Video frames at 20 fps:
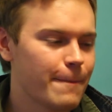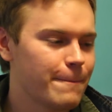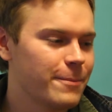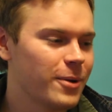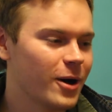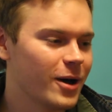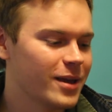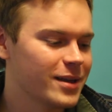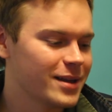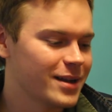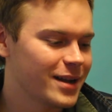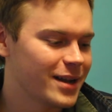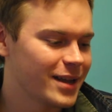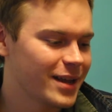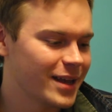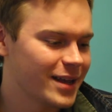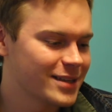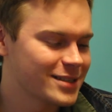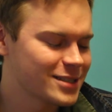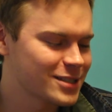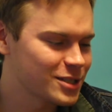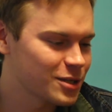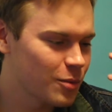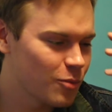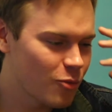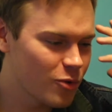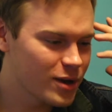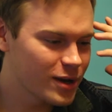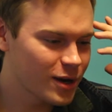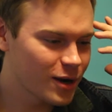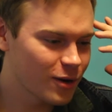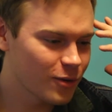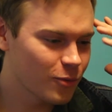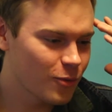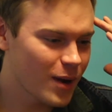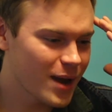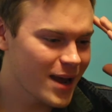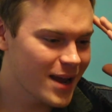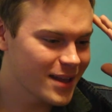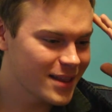but in some weird
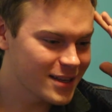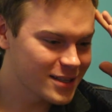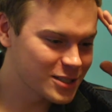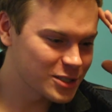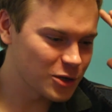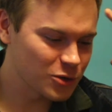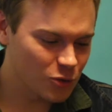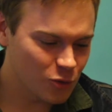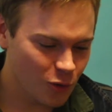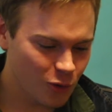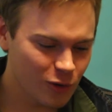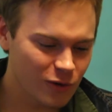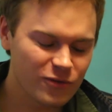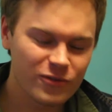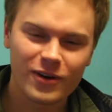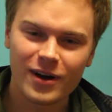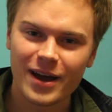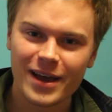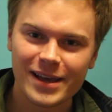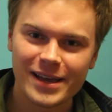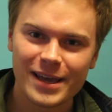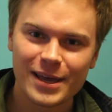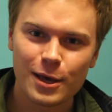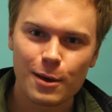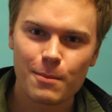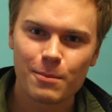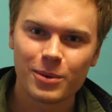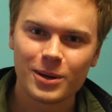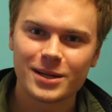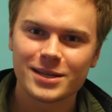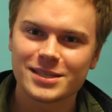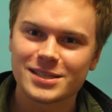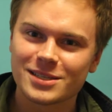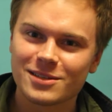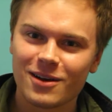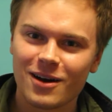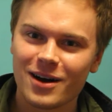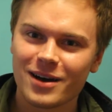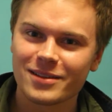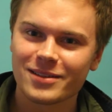way that's glorifying him. But it's
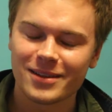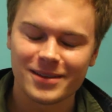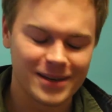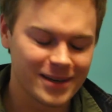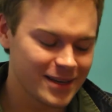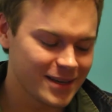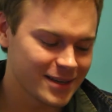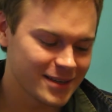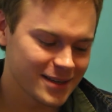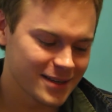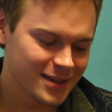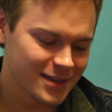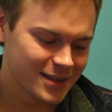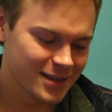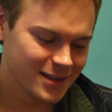not like